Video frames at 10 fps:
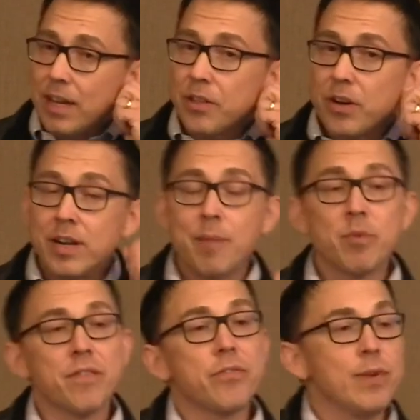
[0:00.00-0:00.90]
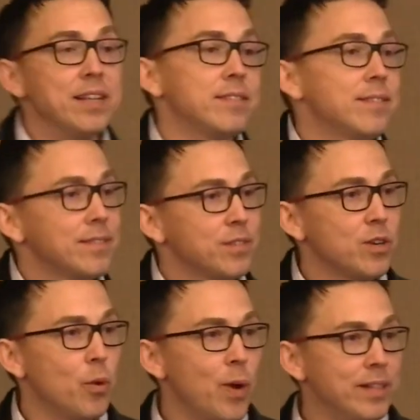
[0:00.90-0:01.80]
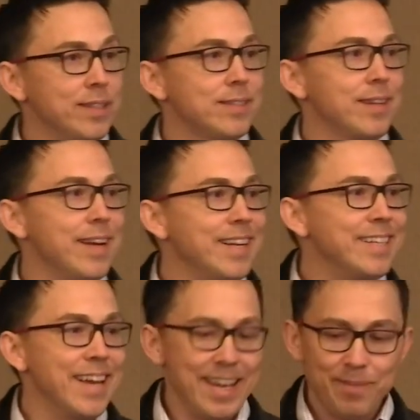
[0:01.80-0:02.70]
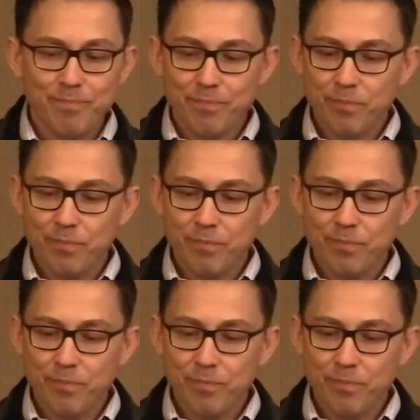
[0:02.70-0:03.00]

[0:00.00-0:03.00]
Now, there are a number of threats to our wellness on any day.